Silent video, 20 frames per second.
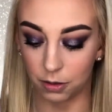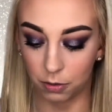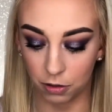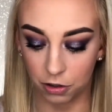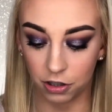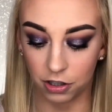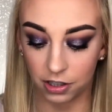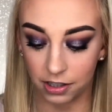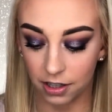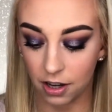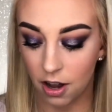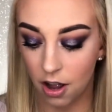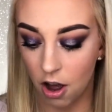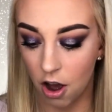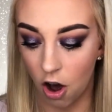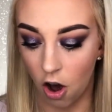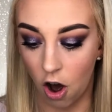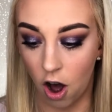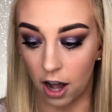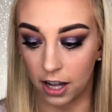which is
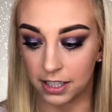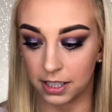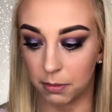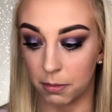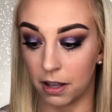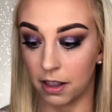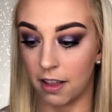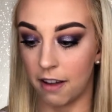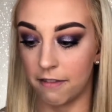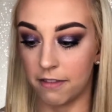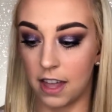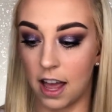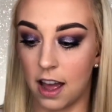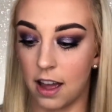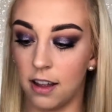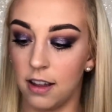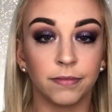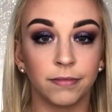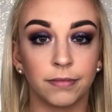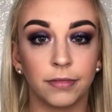awesome. I love
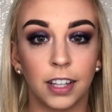that.